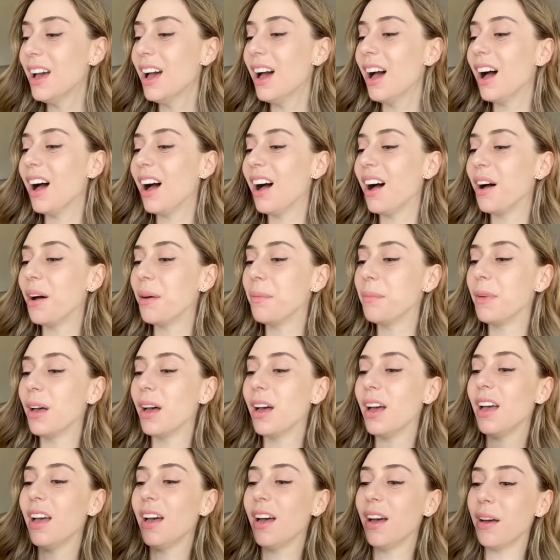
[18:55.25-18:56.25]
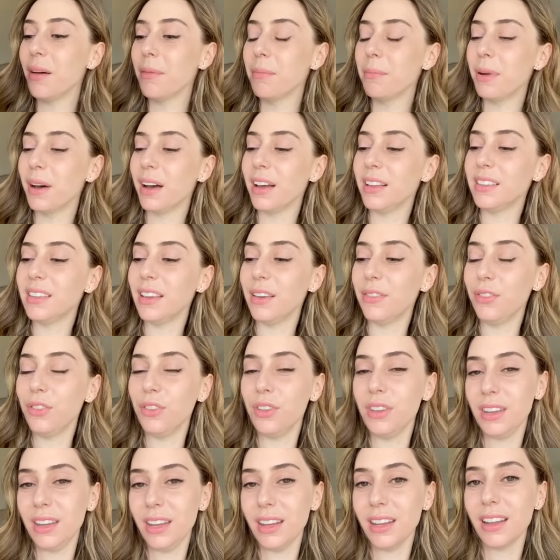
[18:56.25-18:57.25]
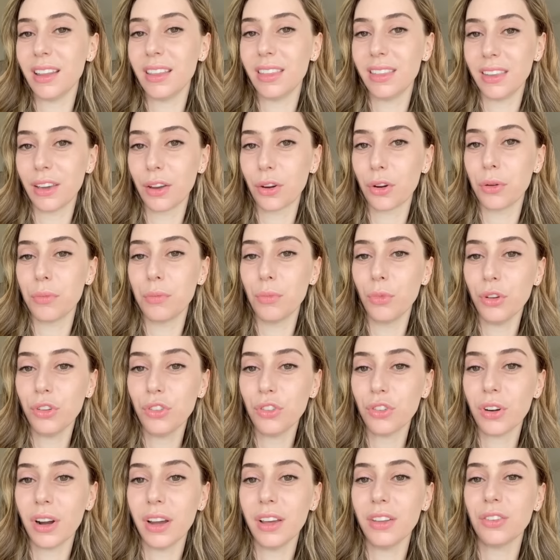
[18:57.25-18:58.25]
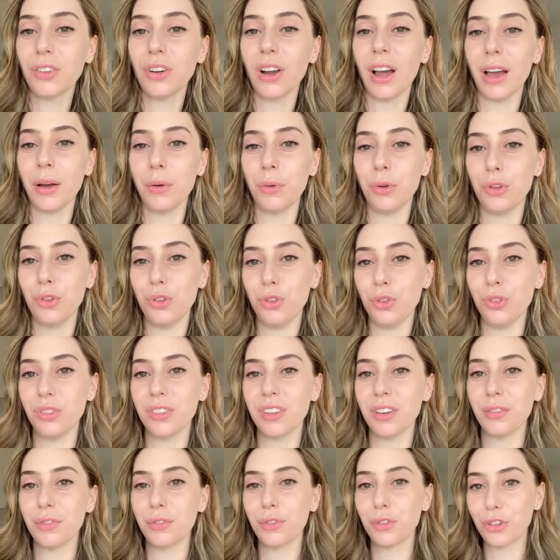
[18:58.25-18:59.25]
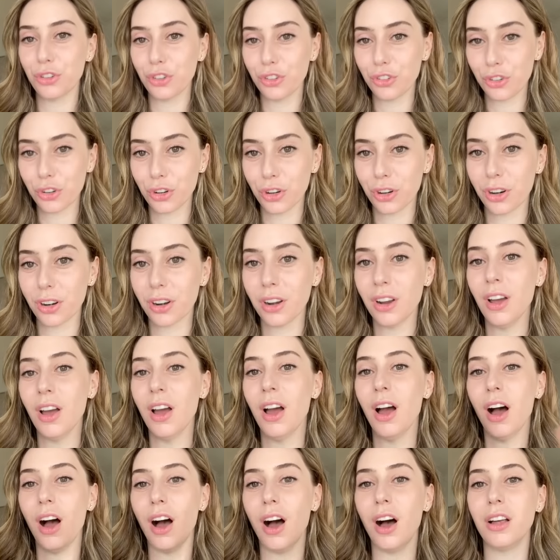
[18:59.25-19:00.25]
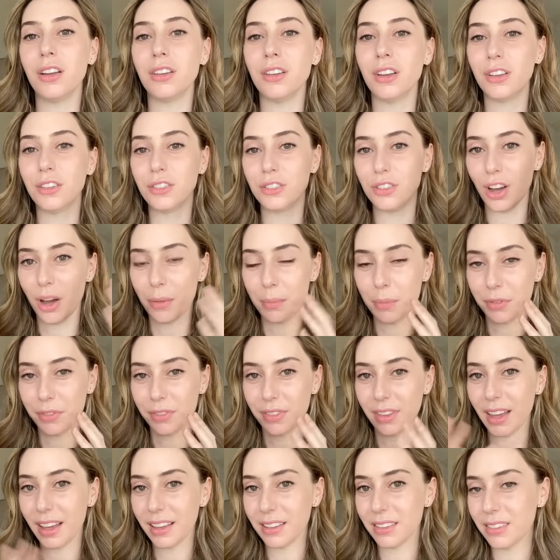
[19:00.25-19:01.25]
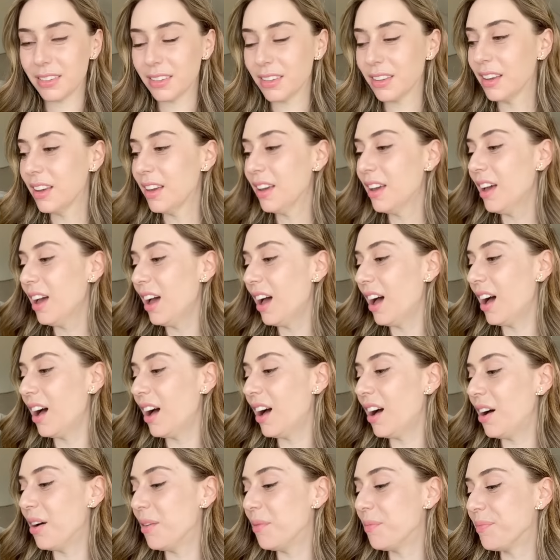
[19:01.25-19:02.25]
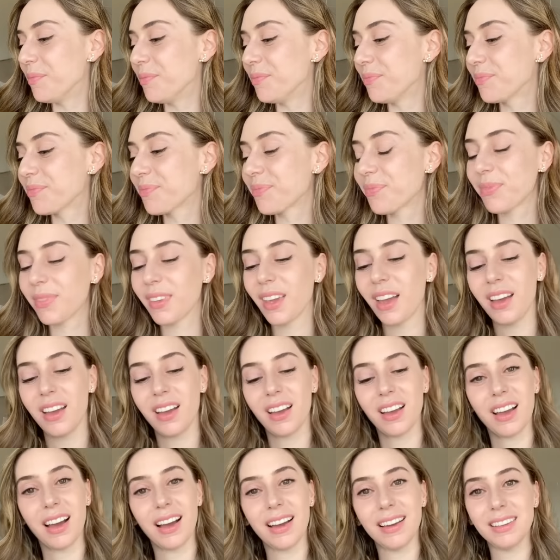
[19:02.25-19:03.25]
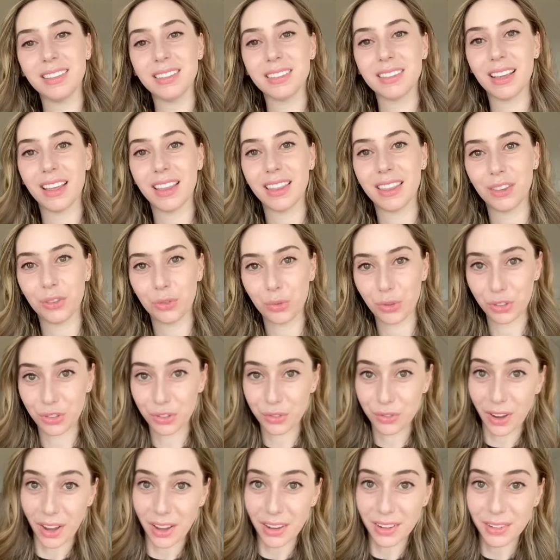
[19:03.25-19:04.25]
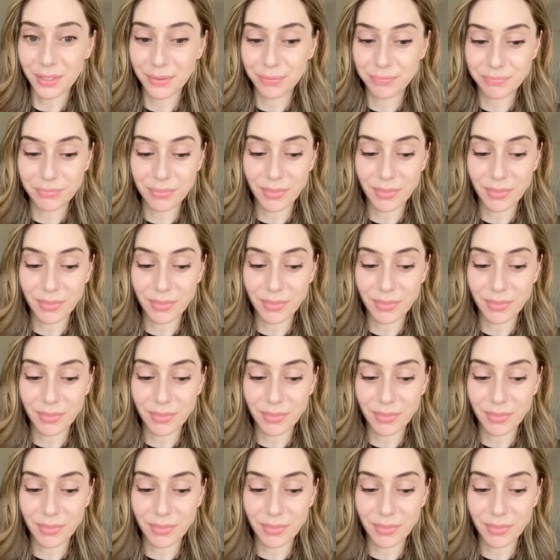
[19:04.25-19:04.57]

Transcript: Um, but if you need a thicker moisturizer, I would use it for sure on top of that. Um, guys, this was fun.